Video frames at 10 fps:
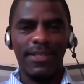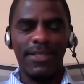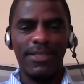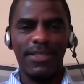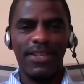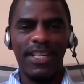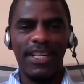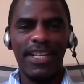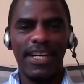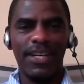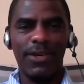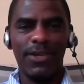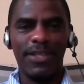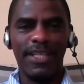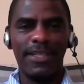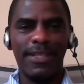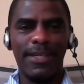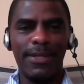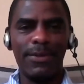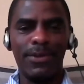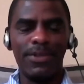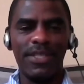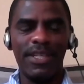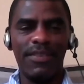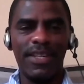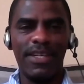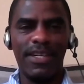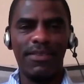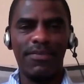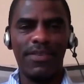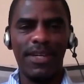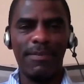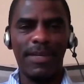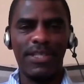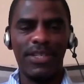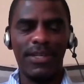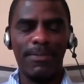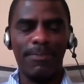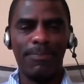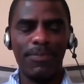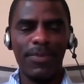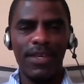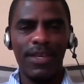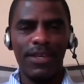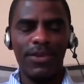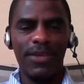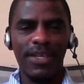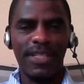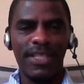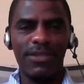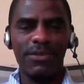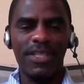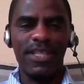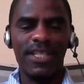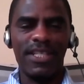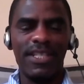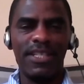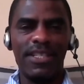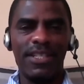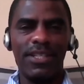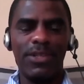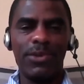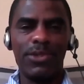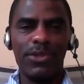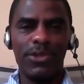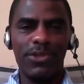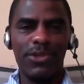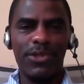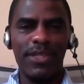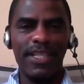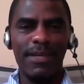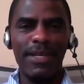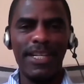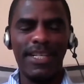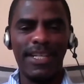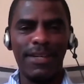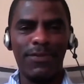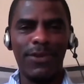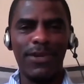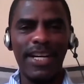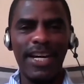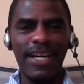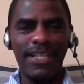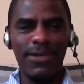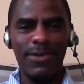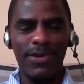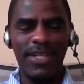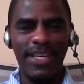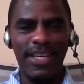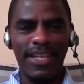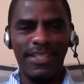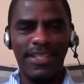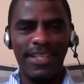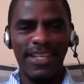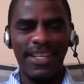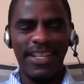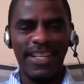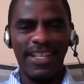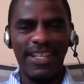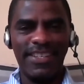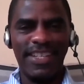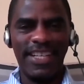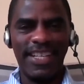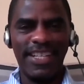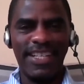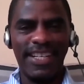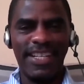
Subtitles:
He's really done a lot, and I was even very much excited to see that he was also in the military for 9 good years and retired